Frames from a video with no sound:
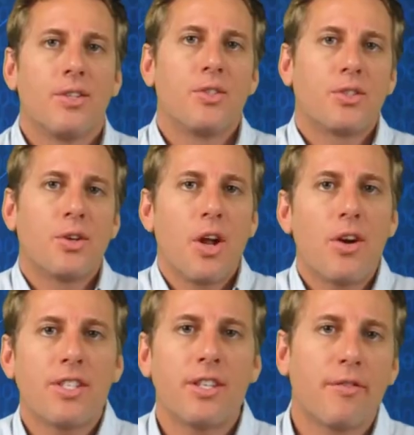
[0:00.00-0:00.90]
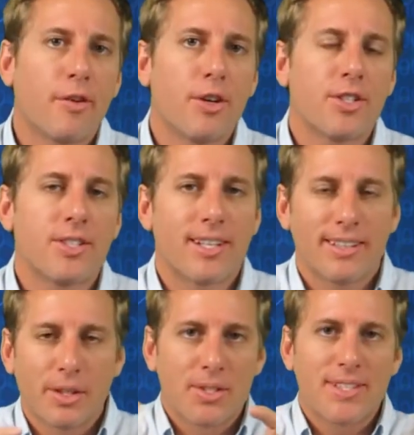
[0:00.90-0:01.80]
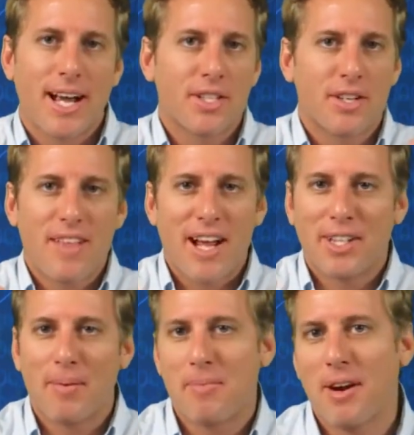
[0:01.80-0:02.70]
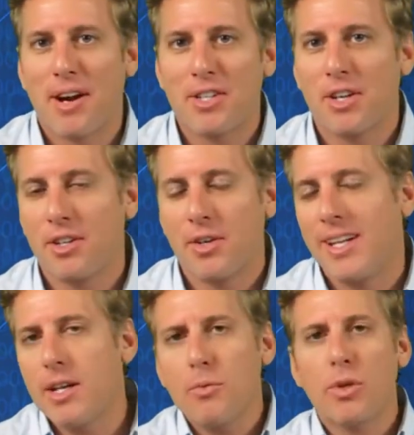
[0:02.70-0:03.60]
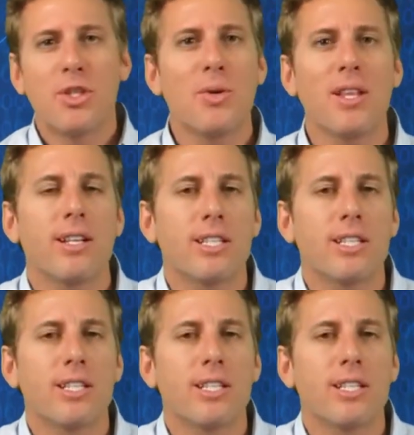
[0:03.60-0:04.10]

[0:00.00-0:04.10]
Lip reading: So notice in the first little section of that clip there I showed you, he didn't really do anything